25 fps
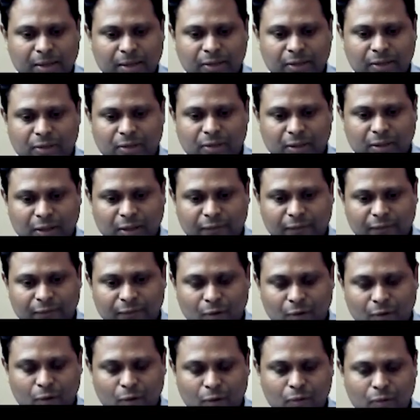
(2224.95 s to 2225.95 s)
based on that
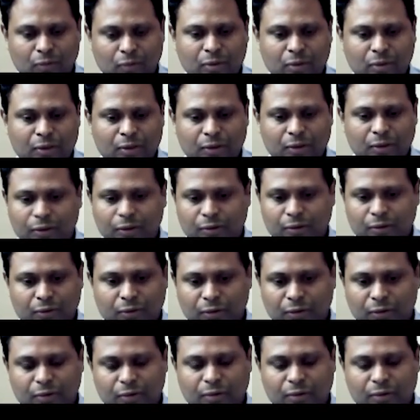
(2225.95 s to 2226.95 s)
flow, you,
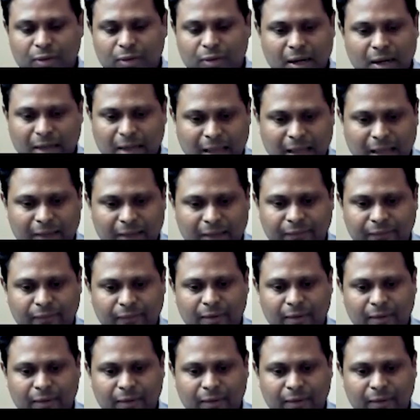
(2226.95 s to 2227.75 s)
you could not have,